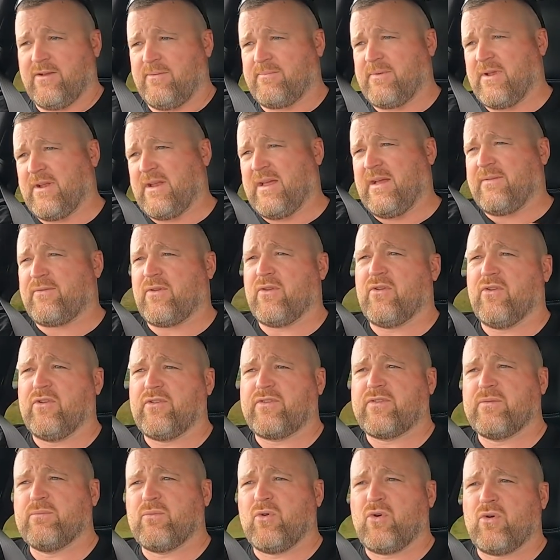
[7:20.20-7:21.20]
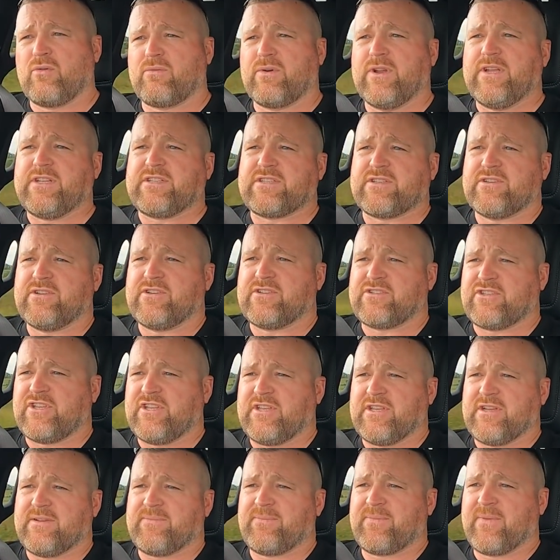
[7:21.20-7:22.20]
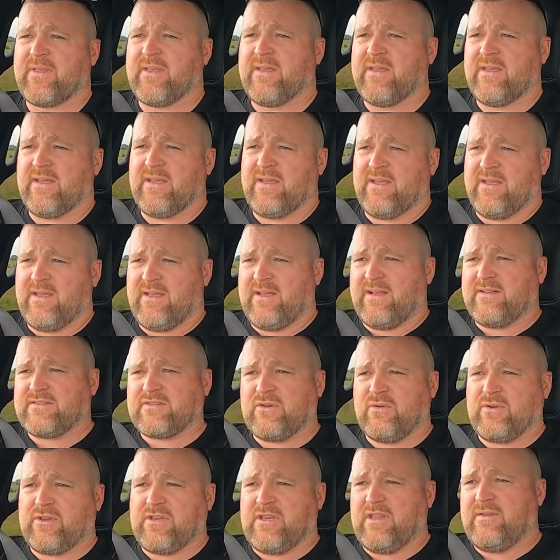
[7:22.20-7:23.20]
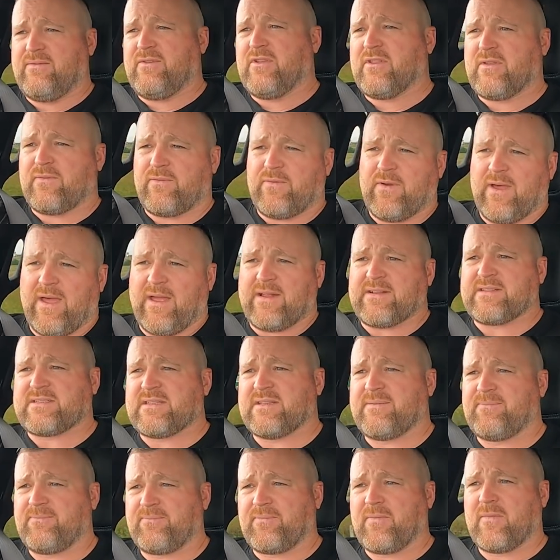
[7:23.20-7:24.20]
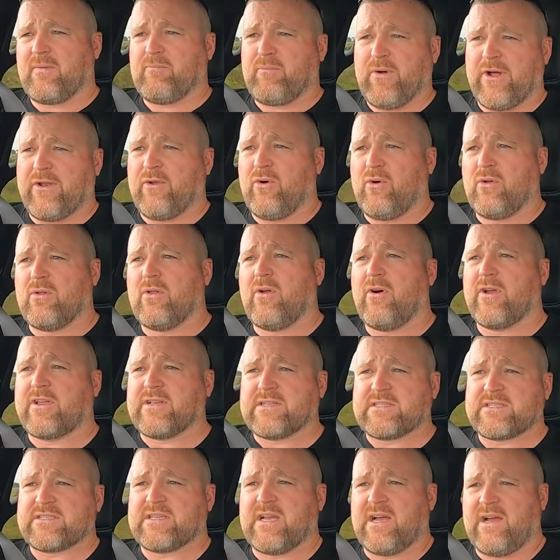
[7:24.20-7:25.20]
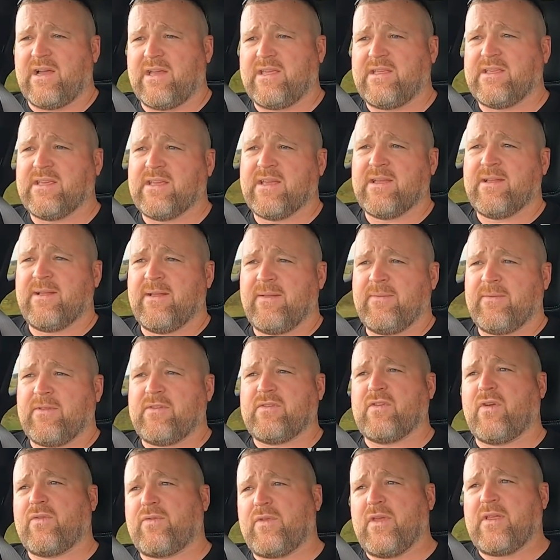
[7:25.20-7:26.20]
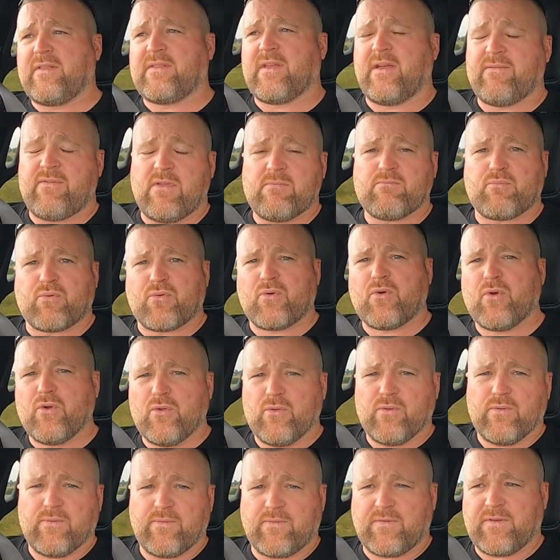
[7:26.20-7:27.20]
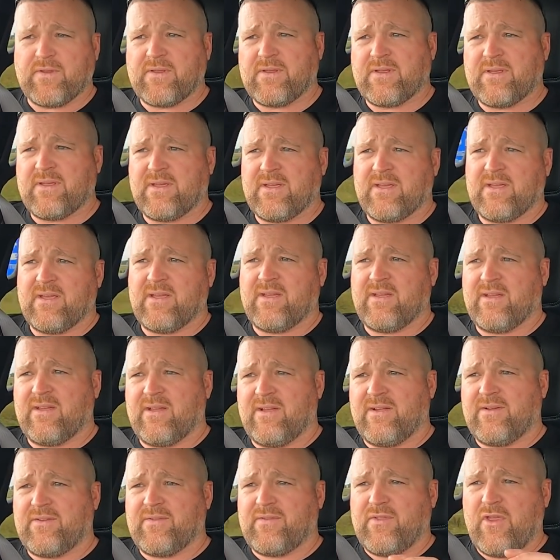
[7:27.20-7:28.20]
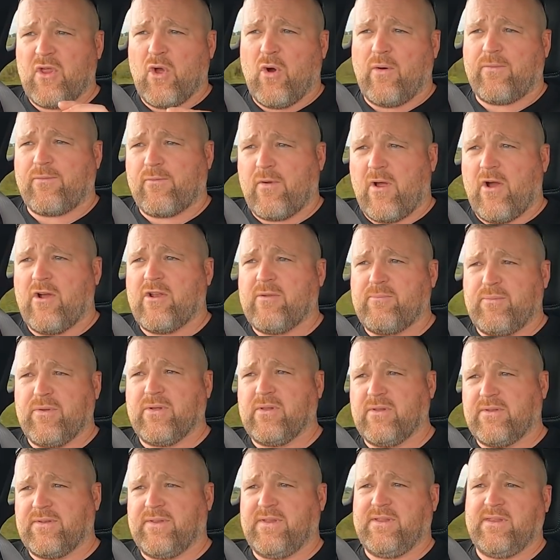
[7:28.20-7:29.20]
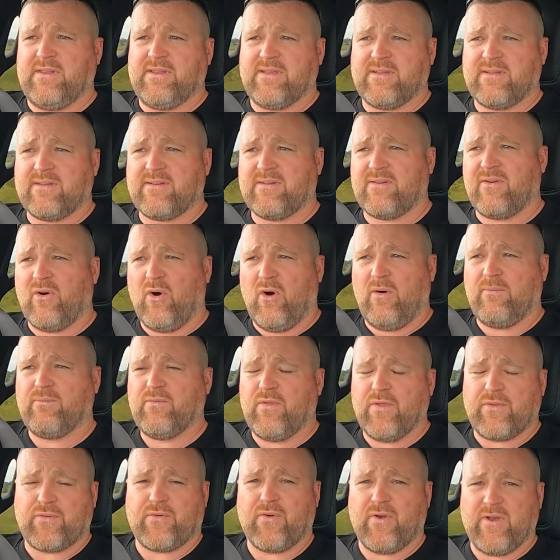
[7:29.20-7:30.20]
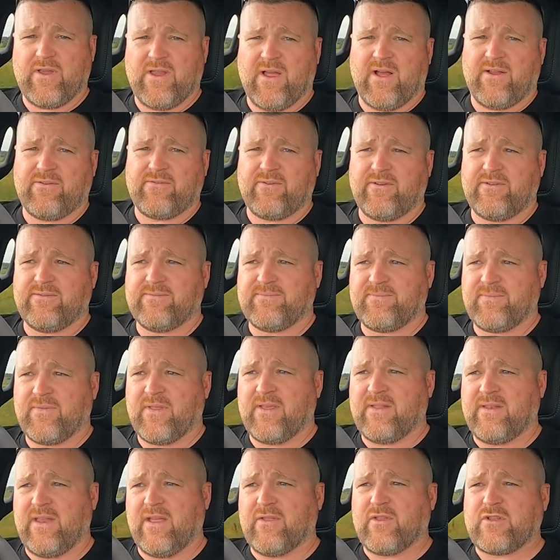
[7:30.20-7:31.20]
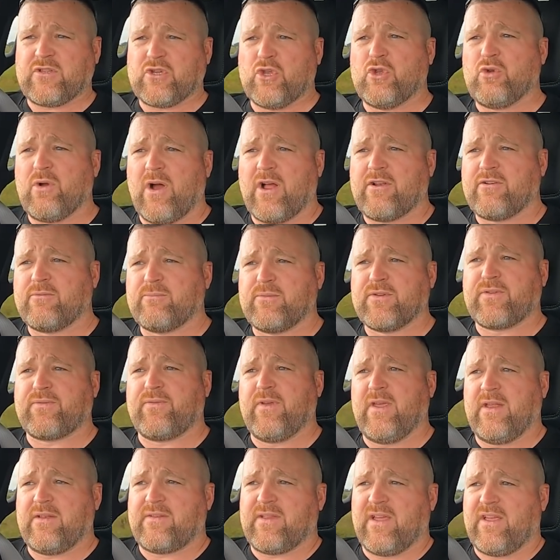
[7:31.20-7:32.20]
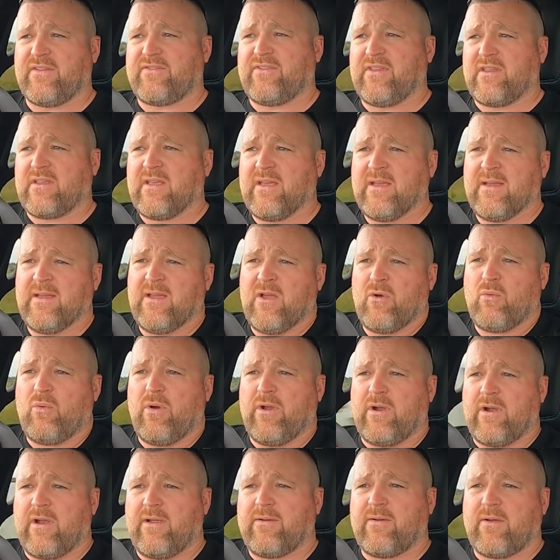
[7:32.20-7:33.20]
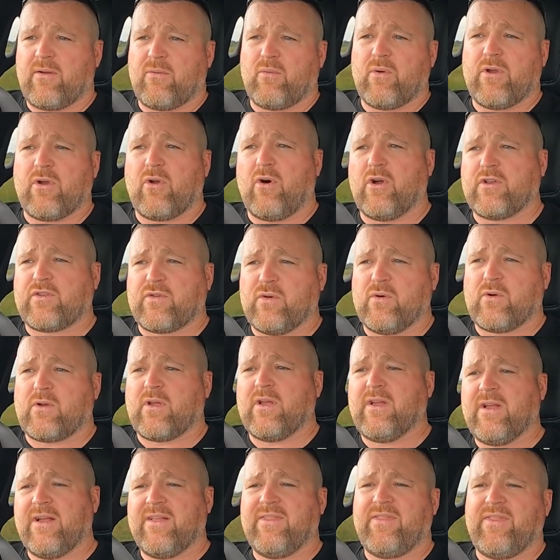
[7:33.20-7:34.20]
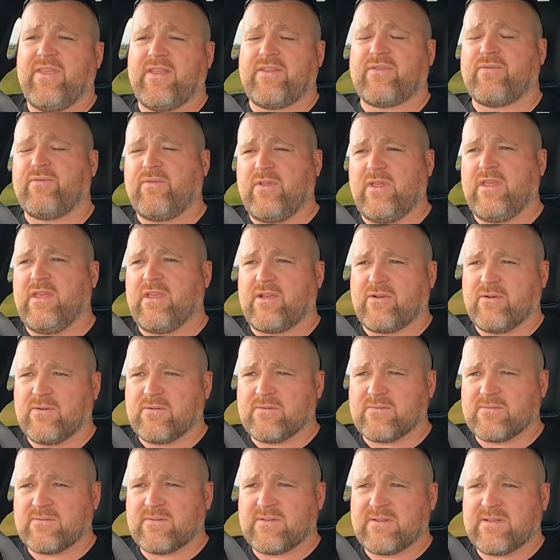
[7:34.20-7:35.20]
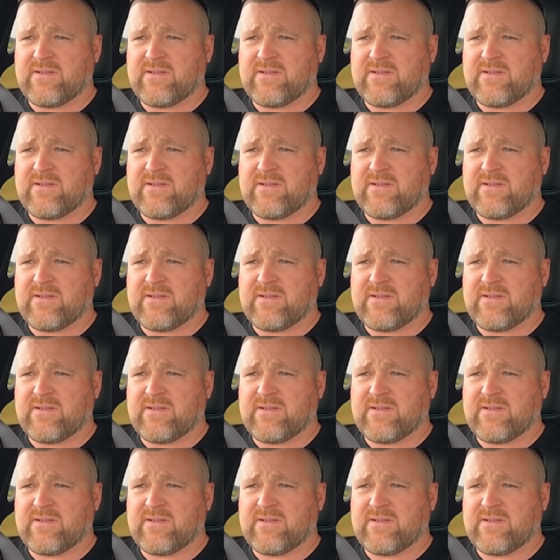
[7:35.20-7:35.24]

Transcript: I'm going to have to do some more research here so I can give you the facts. But all I can say is I think they've improved the off-road ability of the 300. Now, the 200 was fantastic. Where I took this vehicle